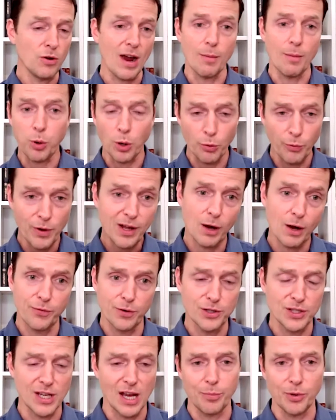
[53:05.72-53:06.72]
where you're at in Puerto Rico,
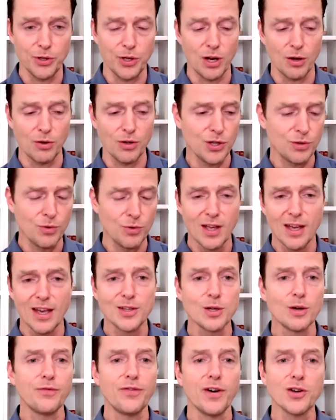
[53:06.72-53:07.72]
for example, you know,
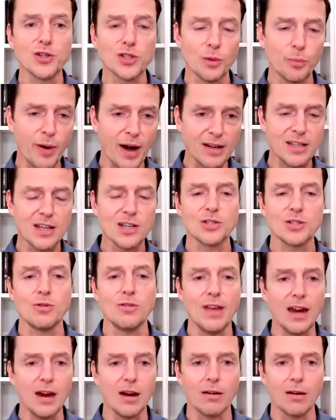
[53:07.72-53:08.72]
is there a functional
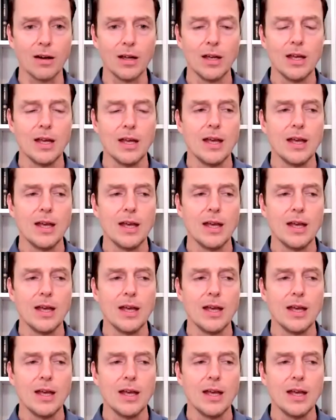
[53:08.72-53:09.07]
practitioner there?